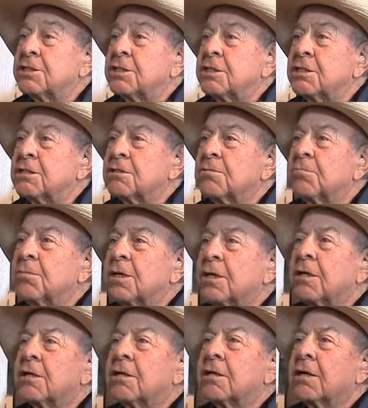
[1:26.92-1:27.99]
and
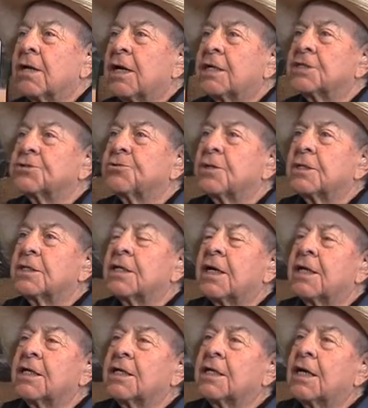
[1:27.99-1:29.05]
butter, and that's what
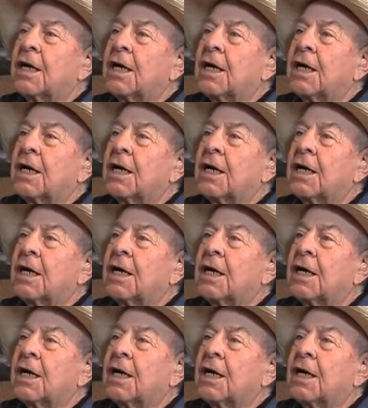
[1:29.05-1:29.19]
that